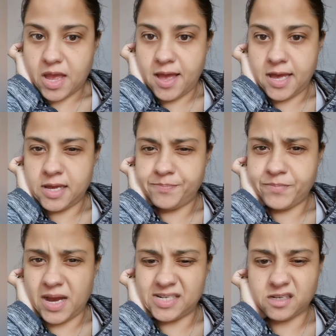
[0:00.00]
I
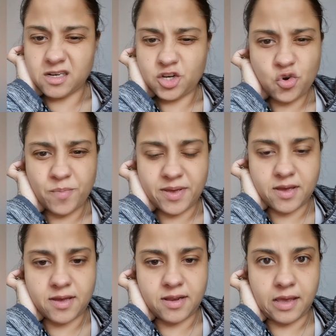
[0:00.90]
had to cut it short a
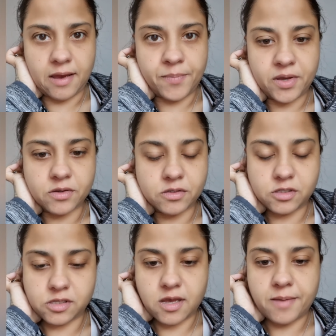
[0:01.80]
bit earlier
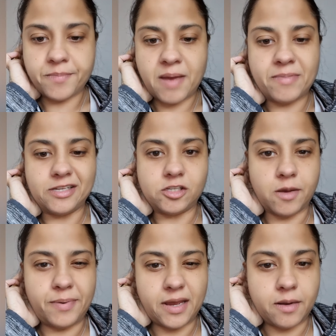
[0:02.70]
because Emily
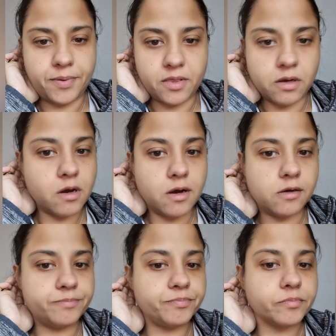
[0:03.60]
started playing up in the
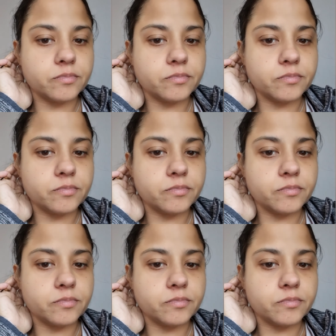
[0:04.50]
car,